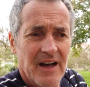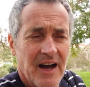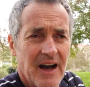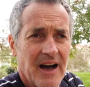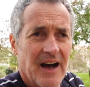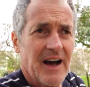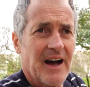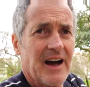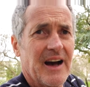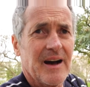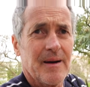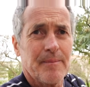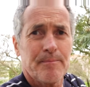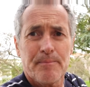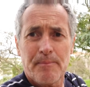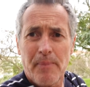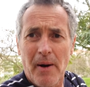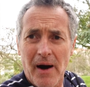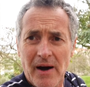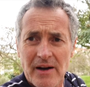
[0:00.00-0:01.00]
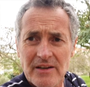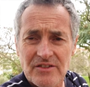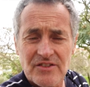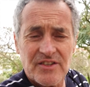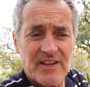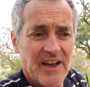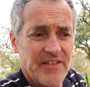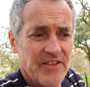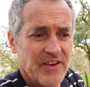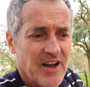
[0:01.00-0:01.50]
parts
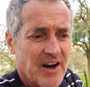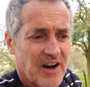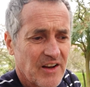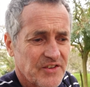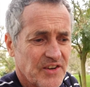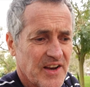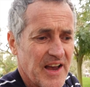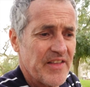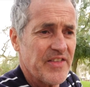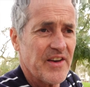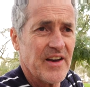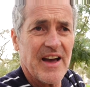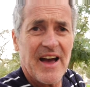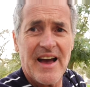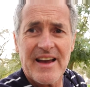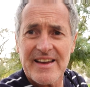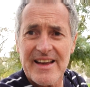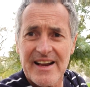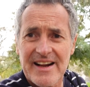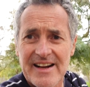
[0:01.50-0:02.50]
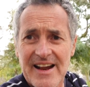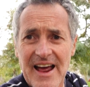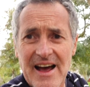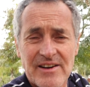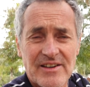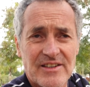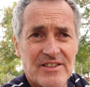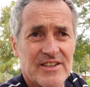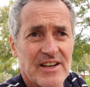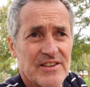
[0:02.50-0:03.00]
to get the car together and get it
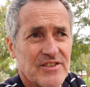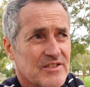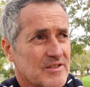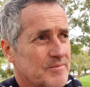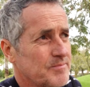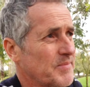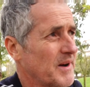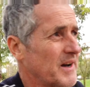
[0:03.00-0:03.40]
out at Snetterton.